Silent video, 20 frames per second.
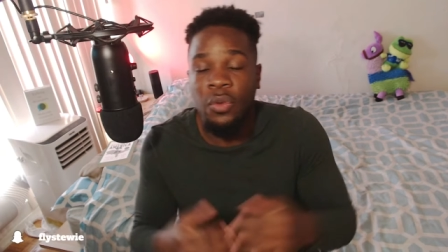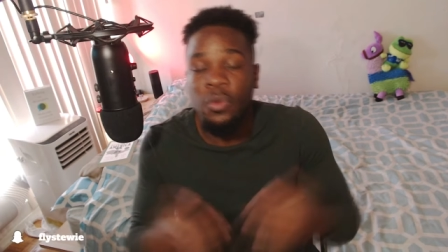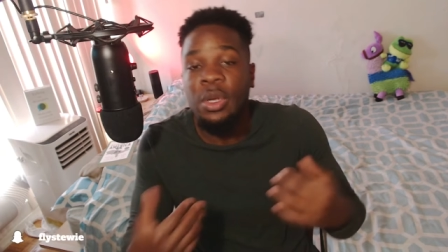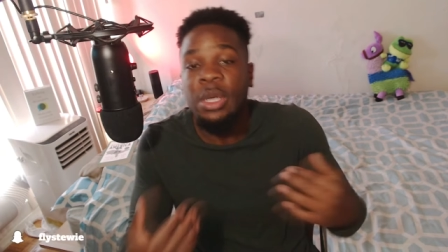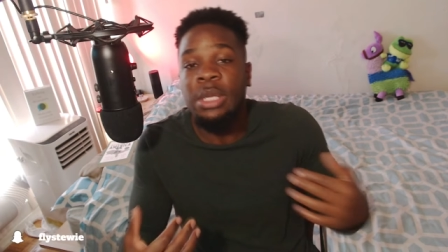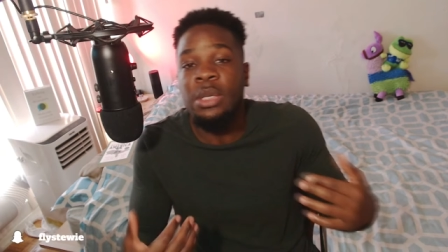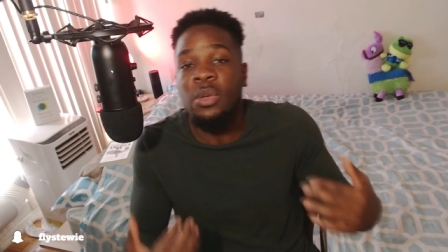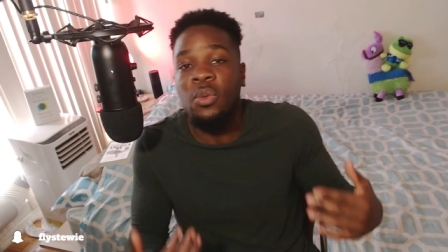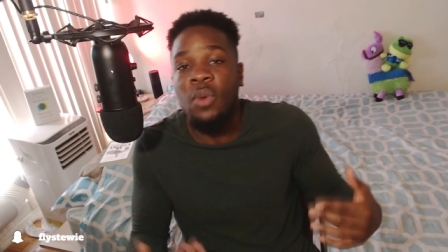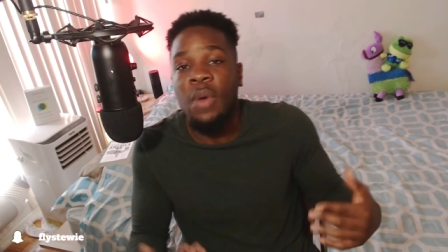The
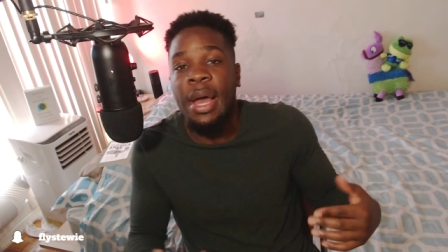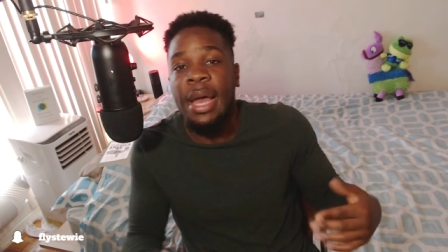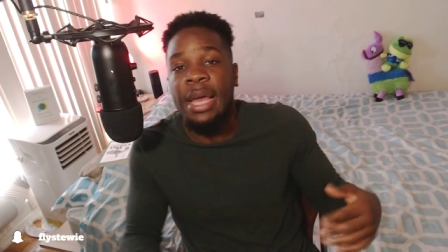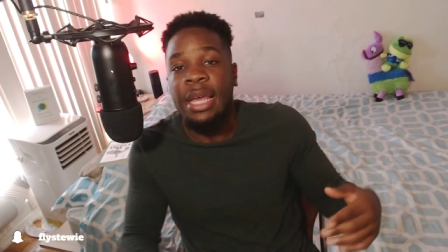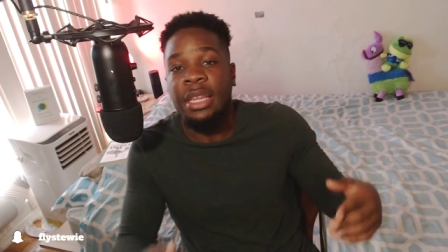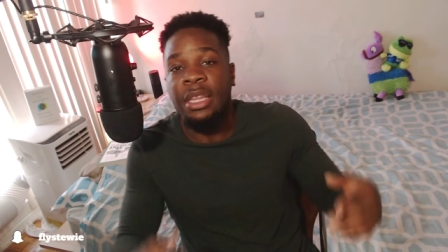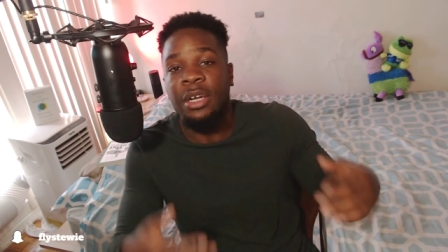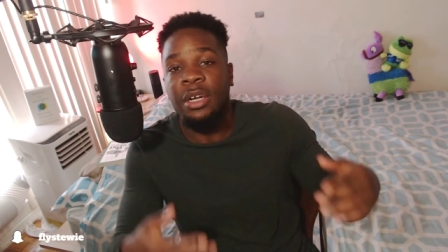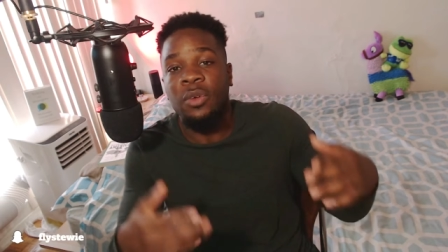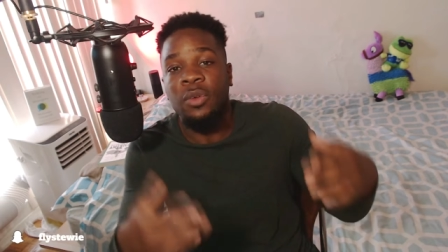reason
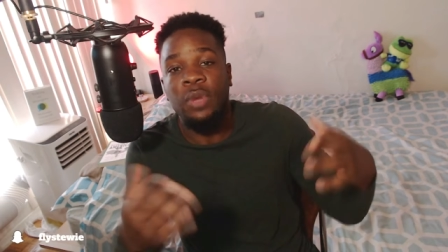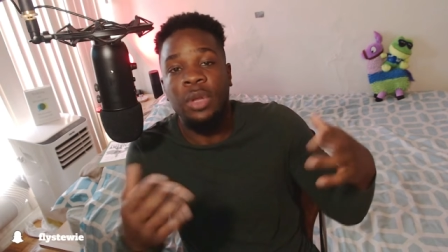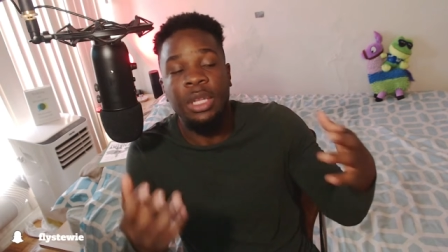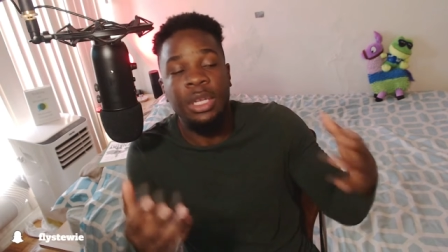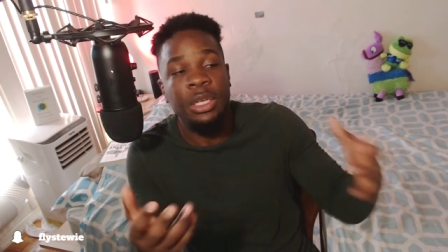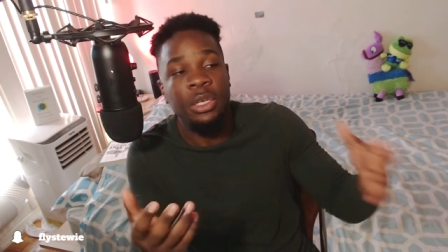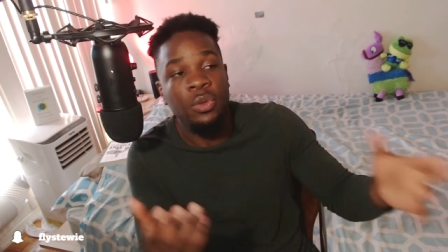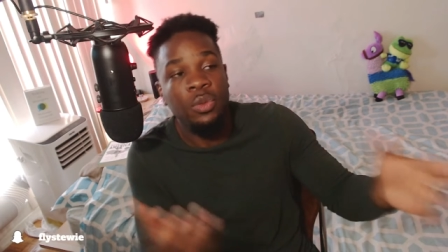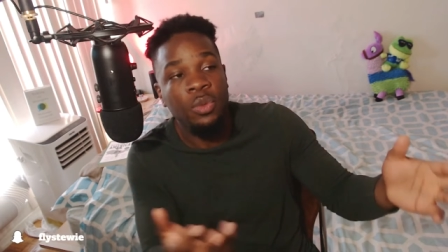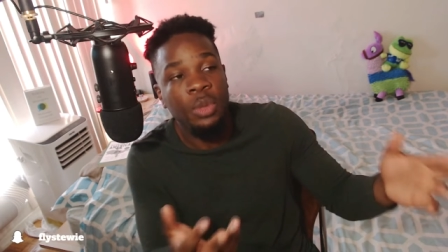why they're
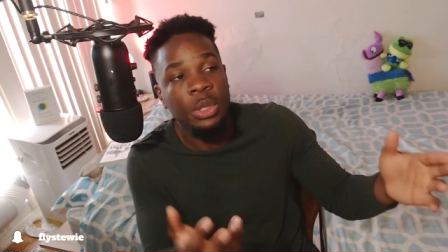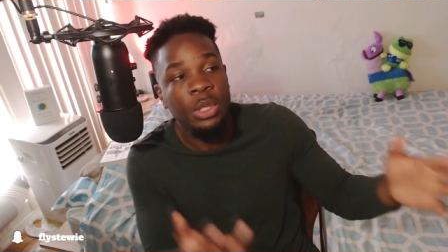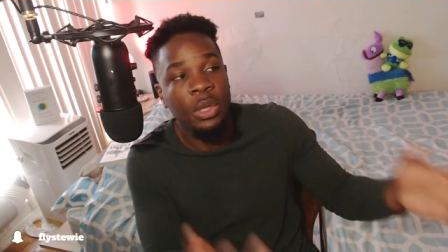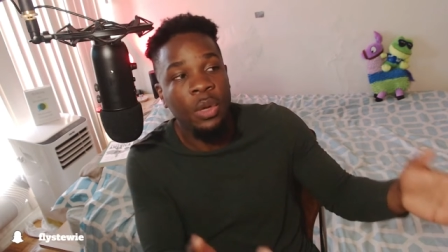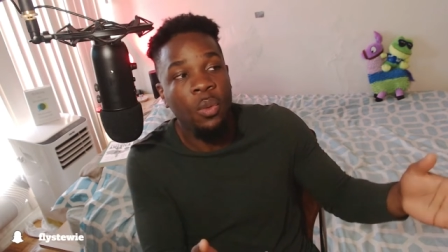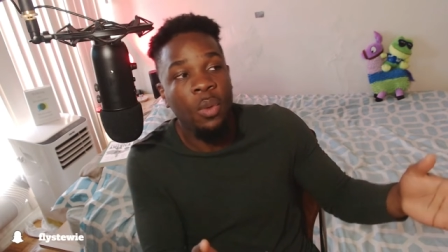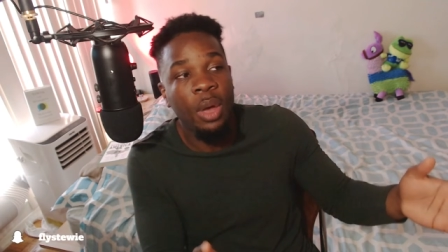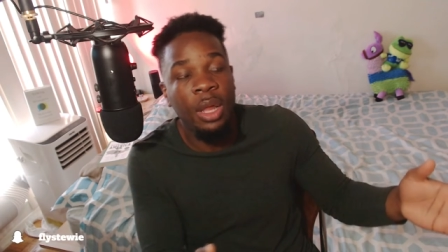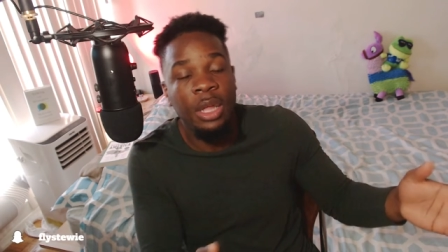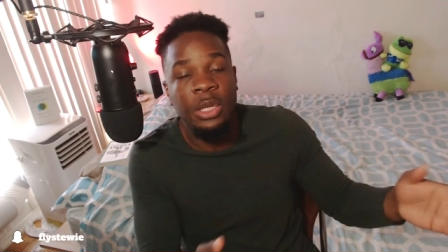really doing
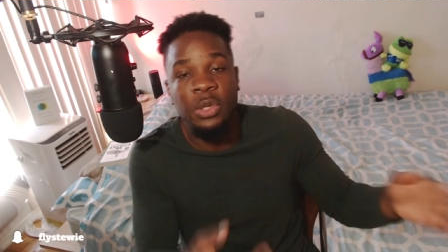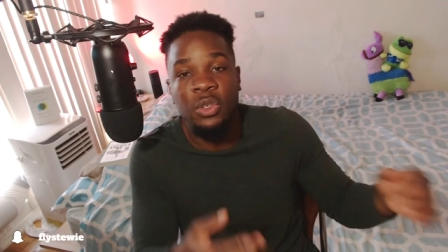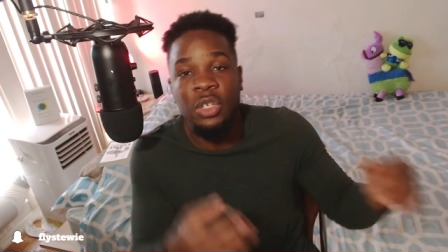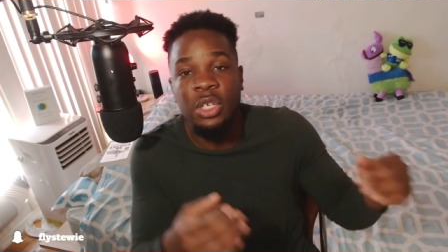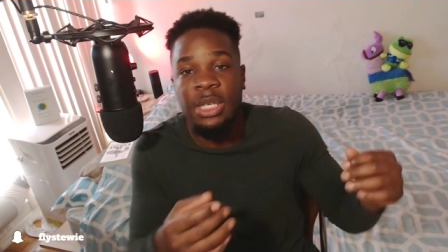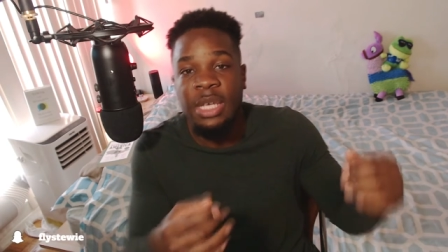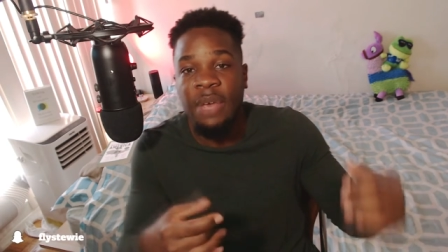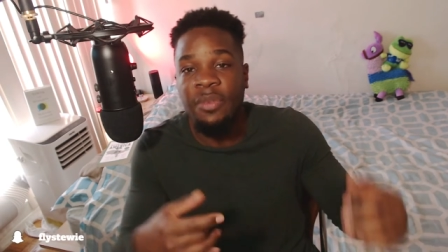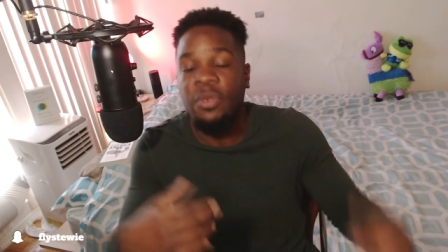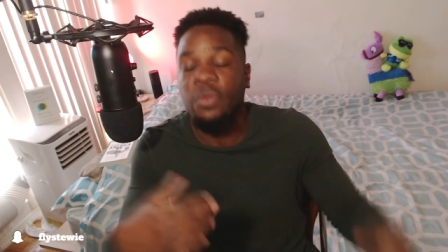so well is you
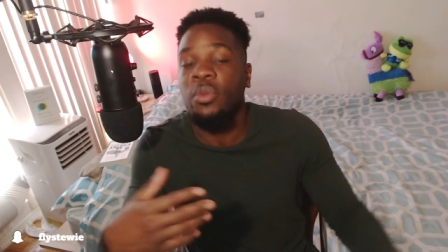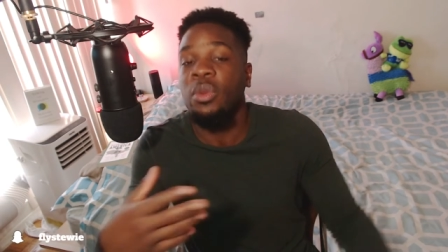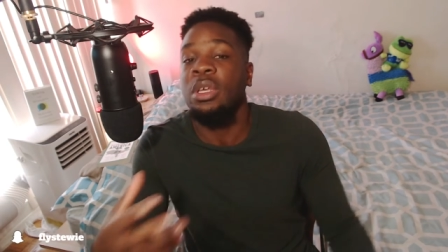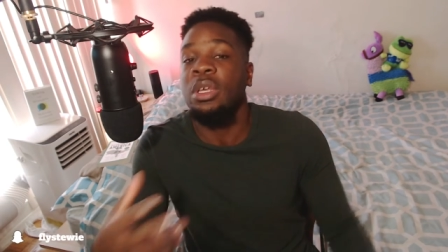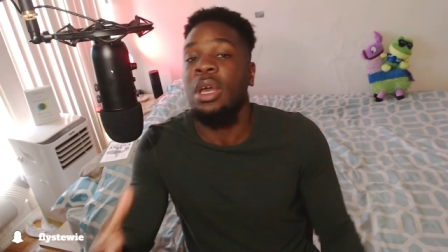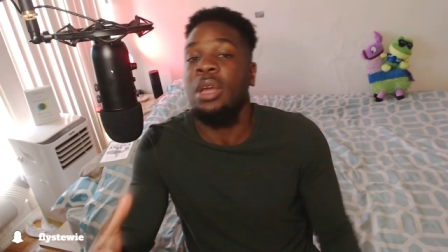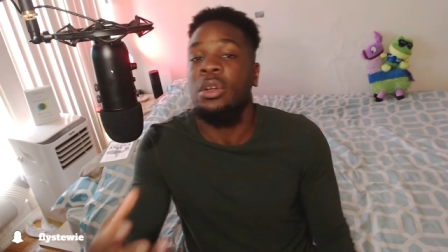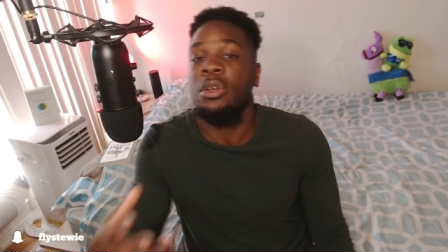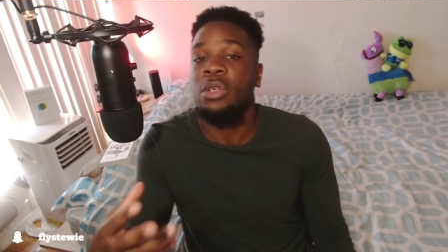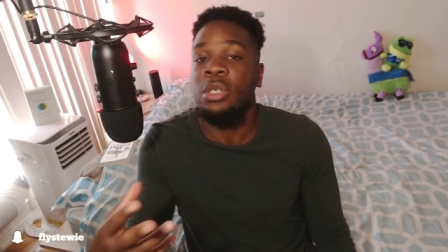just have to
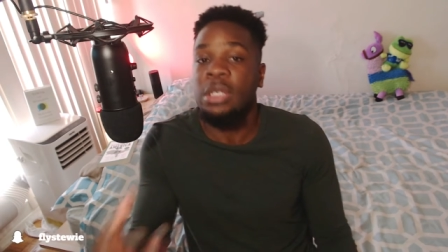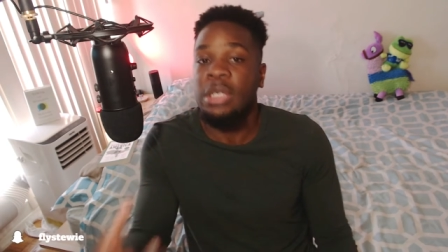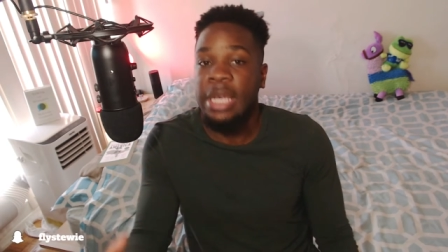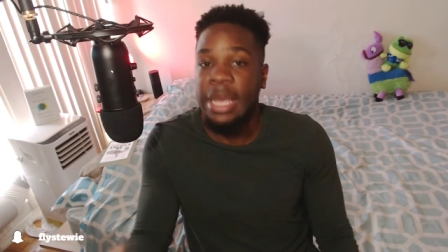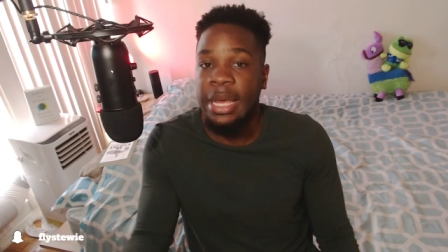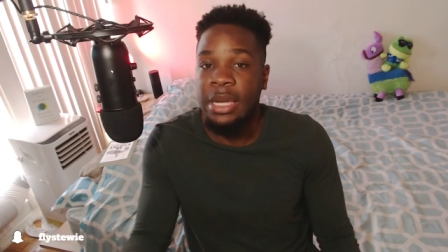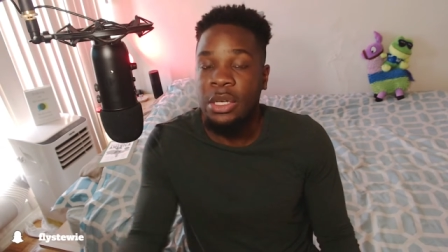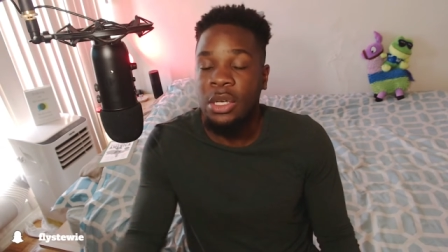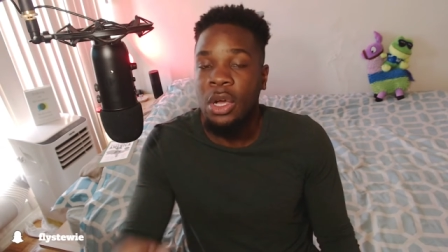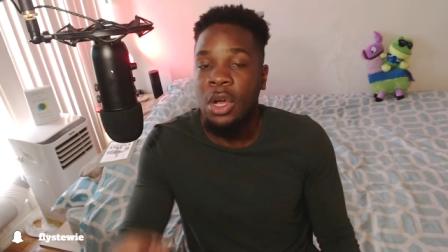really
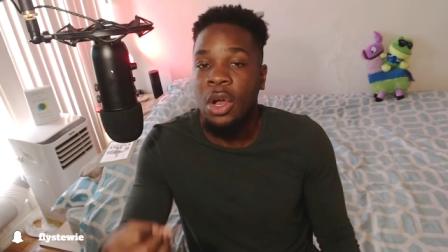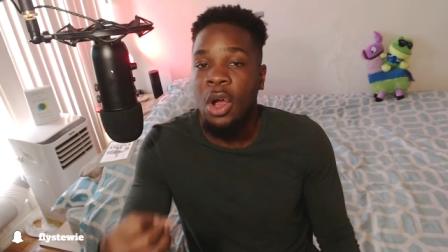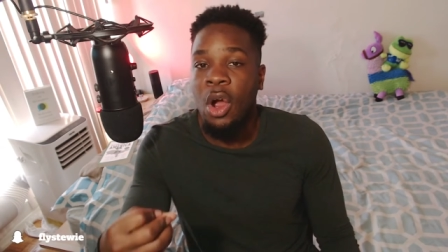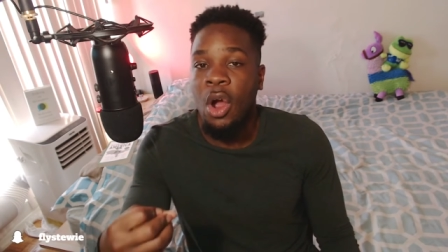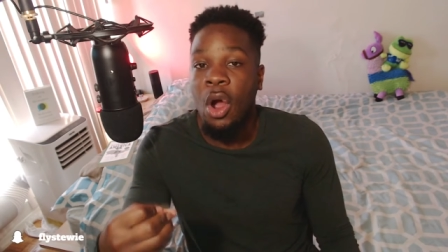understand